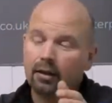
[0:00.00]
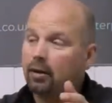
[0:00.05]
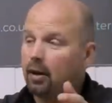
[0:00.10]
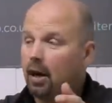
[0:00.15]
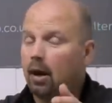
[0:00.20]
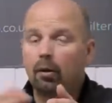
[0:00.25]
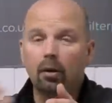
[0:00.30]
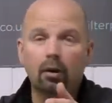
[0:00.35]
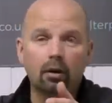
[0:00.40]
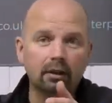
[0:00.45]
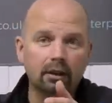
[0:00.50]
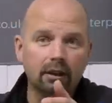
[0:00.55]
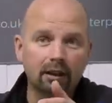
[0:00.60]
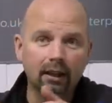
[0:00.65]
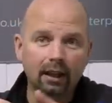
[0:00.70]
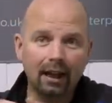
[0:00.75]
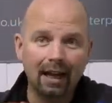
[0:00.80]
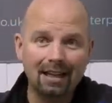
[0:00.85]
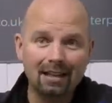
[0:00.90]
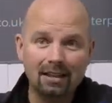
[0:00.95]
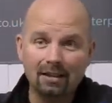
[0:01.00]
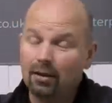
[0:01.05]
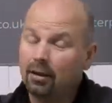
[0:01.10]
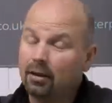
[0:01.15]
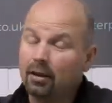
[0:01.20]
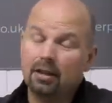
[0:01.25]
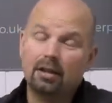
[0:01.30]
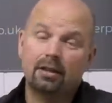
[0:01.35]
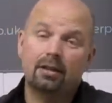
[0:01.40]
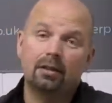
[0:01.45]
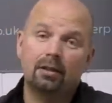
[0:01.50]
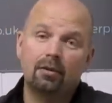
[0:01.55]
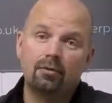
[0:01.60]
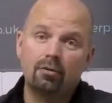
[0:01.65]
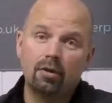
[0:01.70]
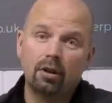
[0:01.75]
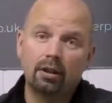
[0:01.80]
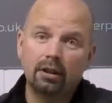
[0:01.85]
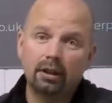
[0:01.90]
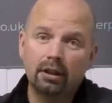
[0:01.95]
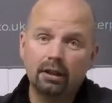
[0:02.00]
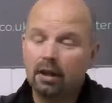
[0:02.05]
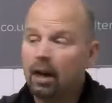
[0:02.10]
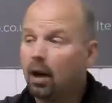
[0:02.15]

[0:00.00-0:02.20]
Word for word: how long did it last? Are you still running it?